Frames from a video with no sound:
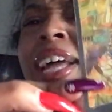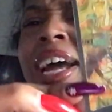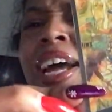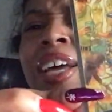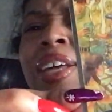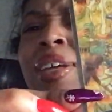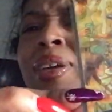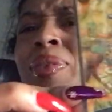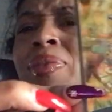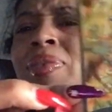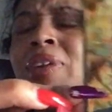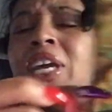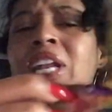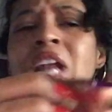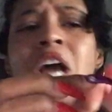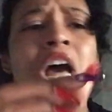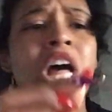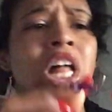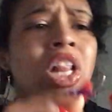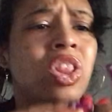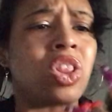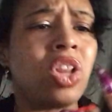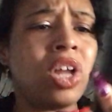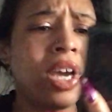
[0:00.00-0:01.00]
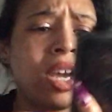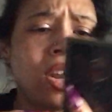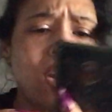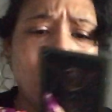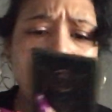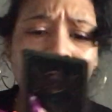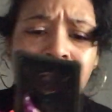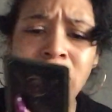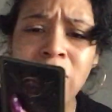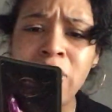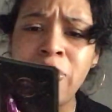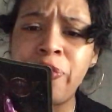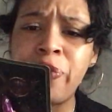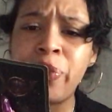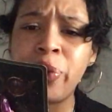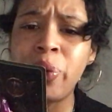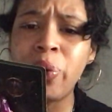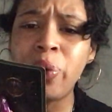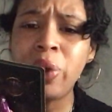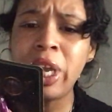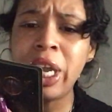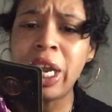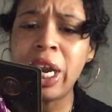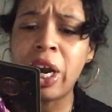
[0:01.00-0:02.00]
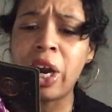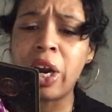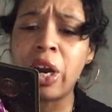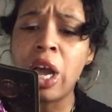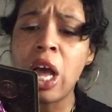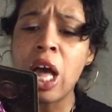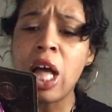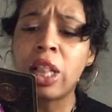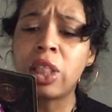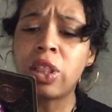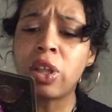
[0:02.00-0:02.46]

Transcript: that you need. Look at all this food here.